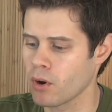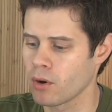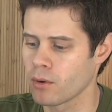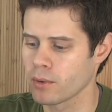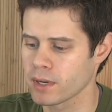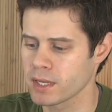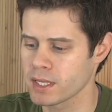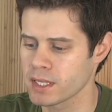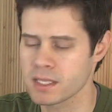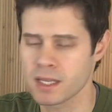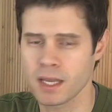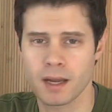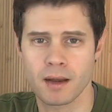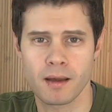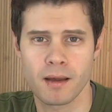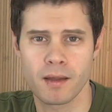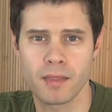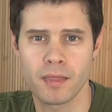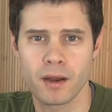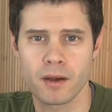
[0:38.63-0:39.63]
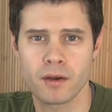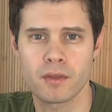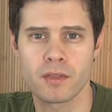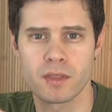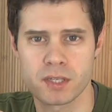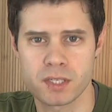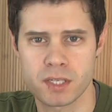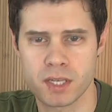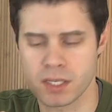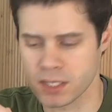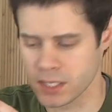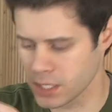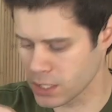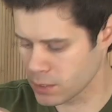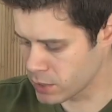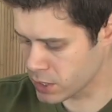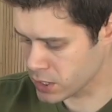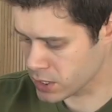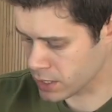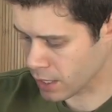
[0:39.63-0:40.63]
already set on there. This does need
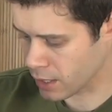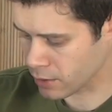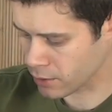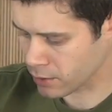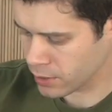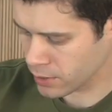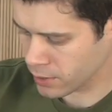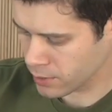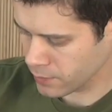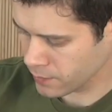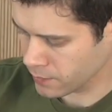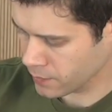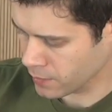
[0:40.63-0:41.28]
to be soldered.